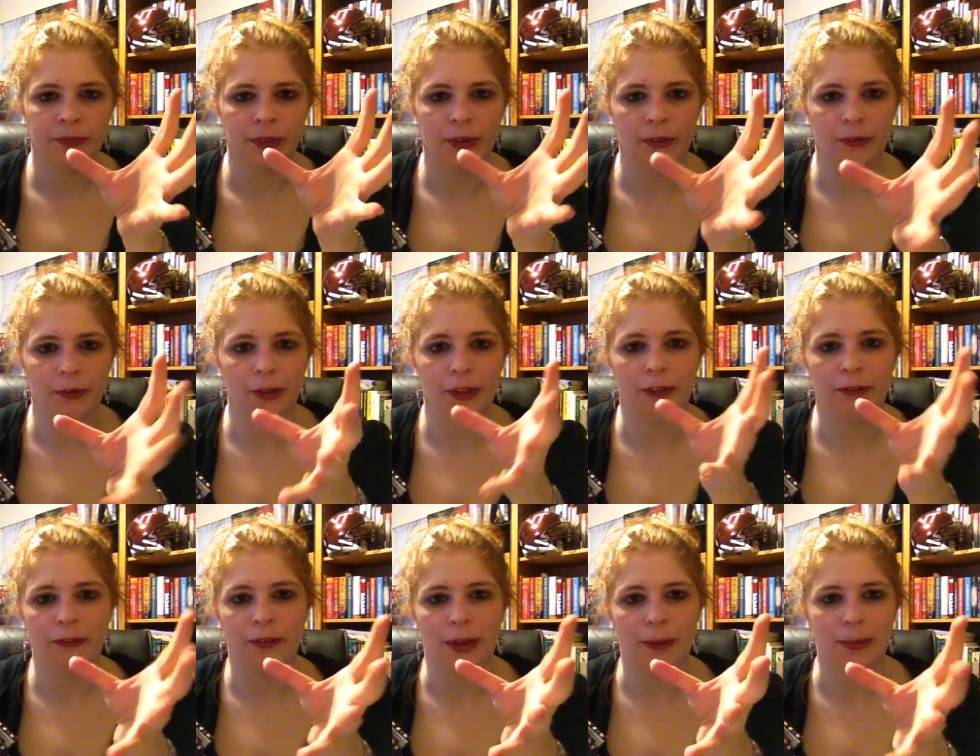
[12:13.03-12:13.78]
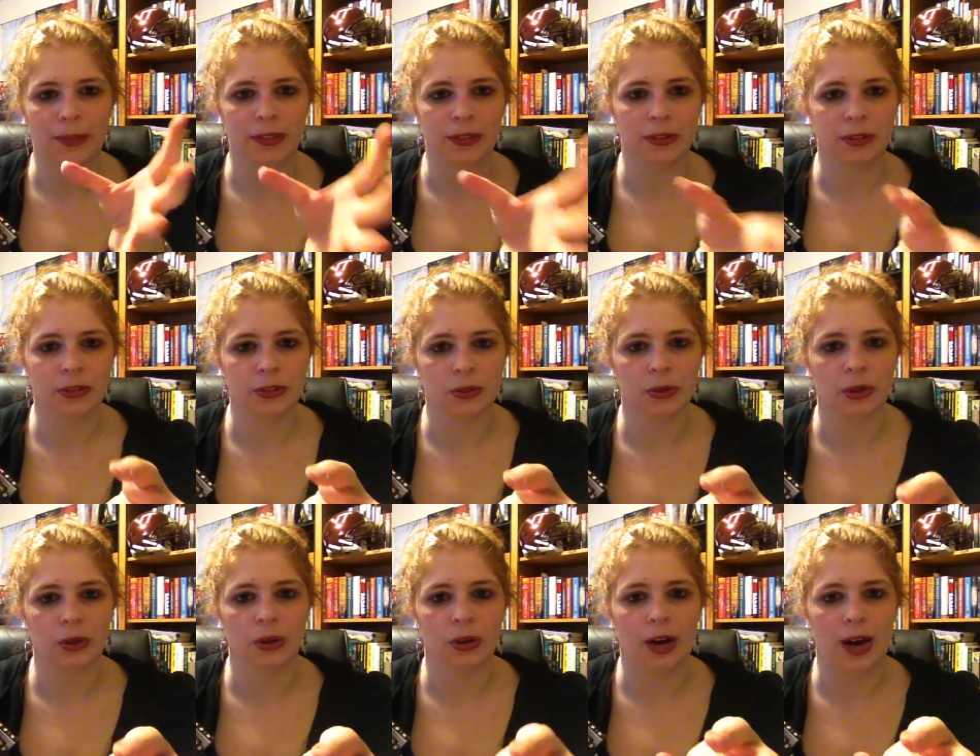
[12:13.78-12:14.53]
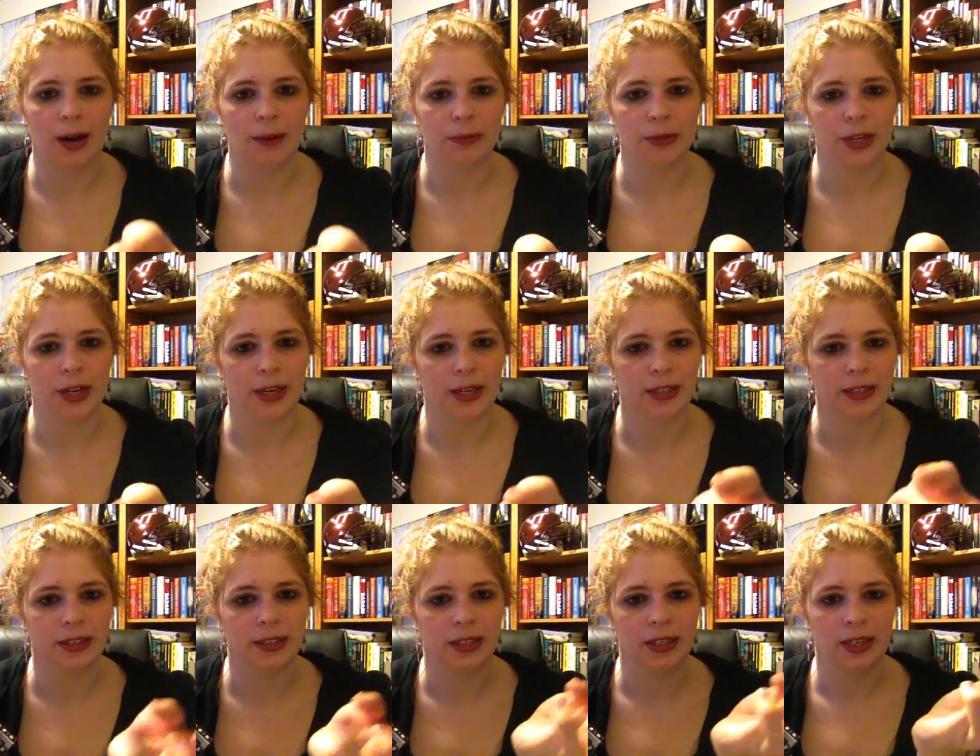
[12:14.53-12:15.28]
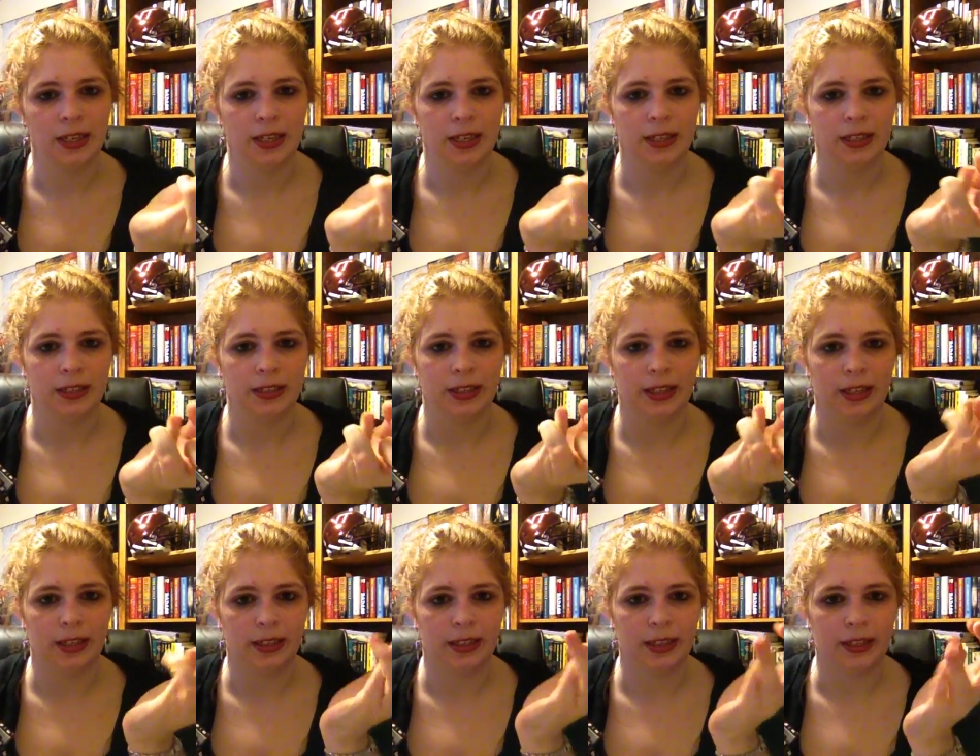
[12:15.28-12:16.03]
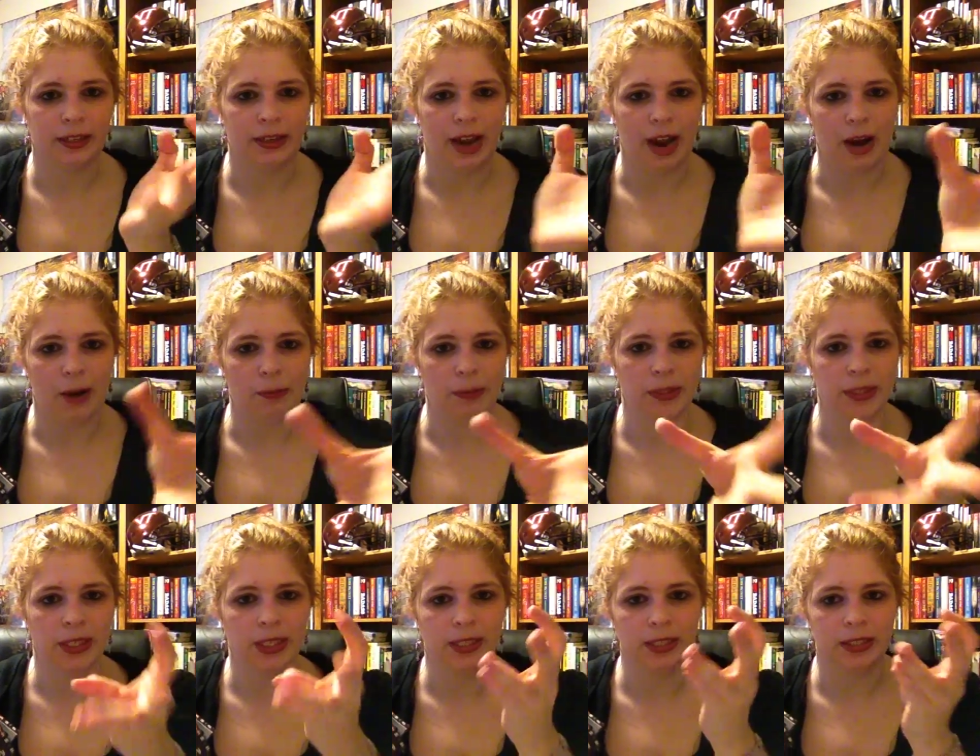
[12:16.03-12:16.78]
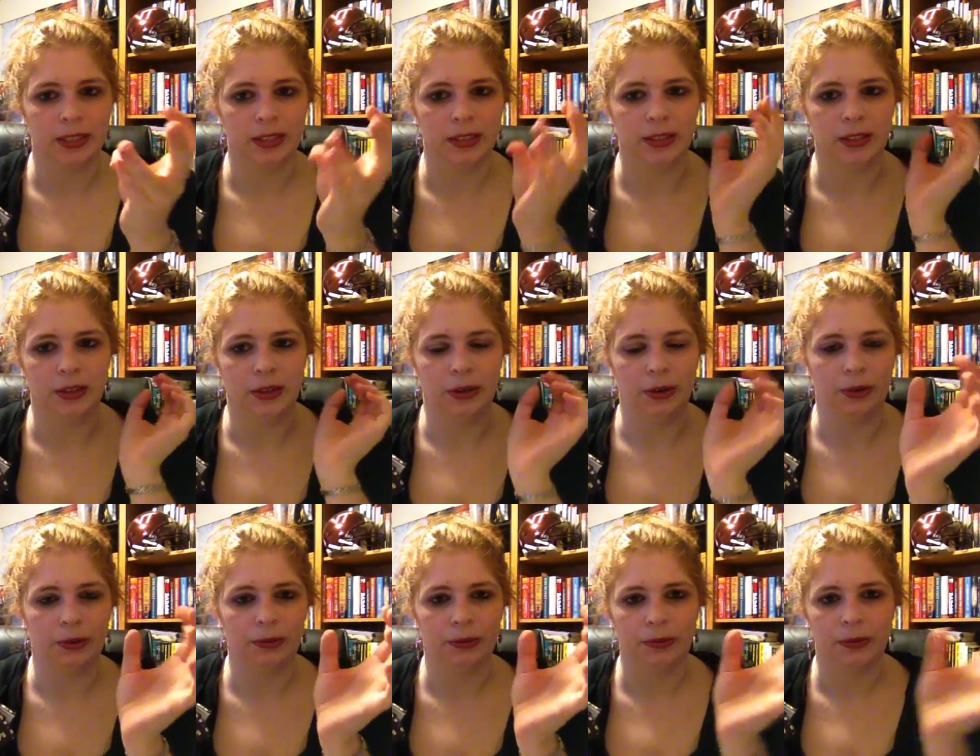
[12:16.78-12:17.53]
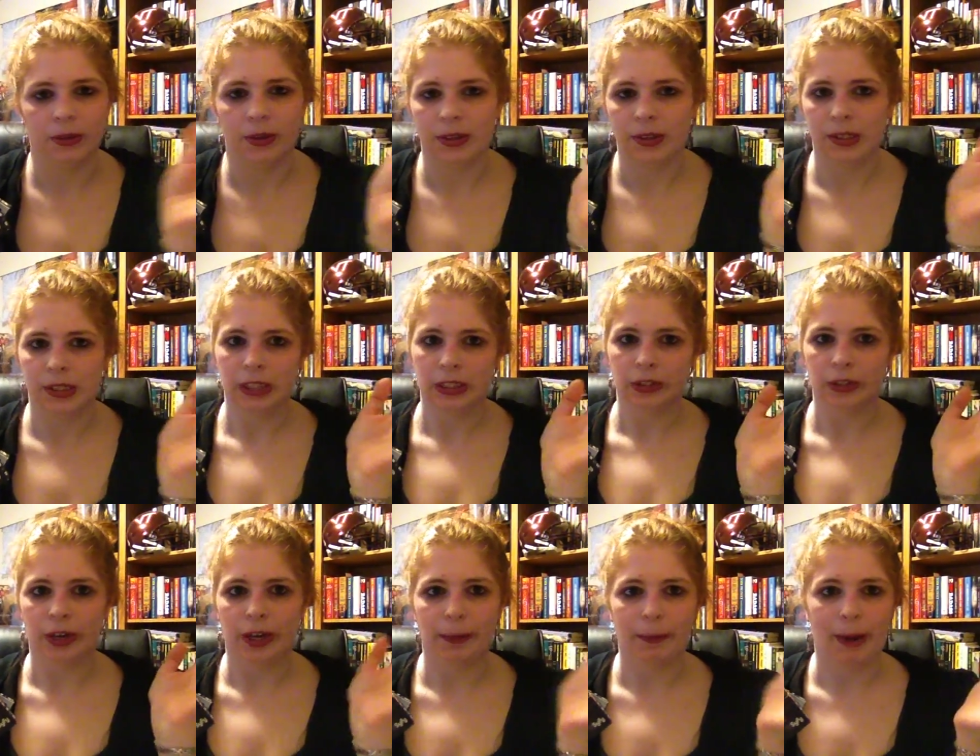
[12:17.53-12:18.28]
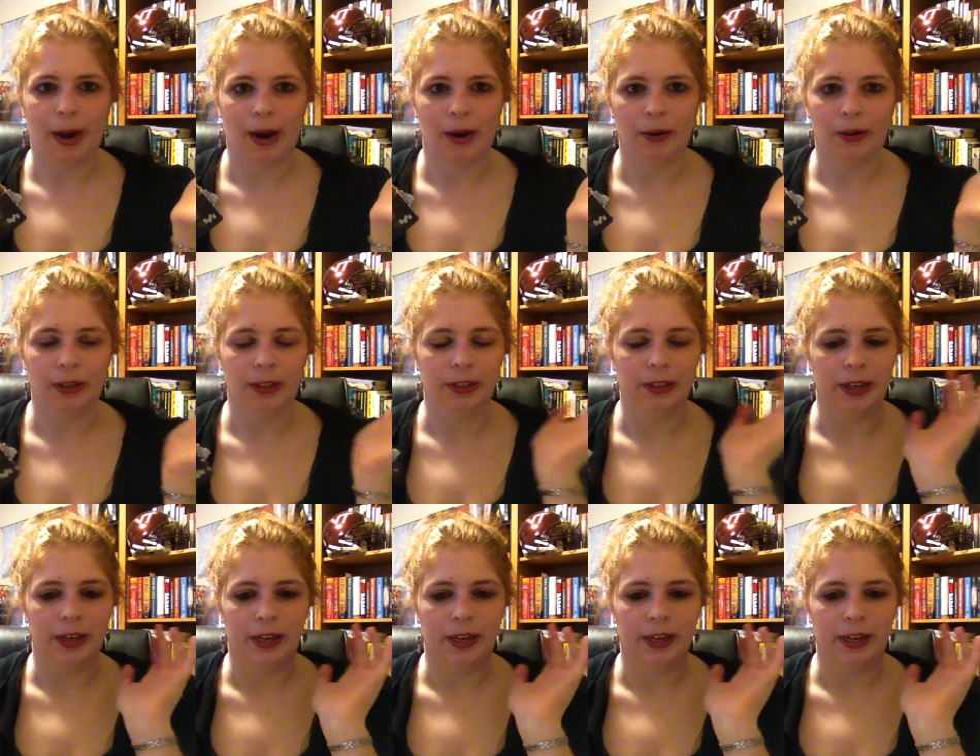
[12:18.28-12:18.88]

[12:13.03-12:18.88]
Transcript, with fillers: a really famous historical object that now possesses, you know, great power.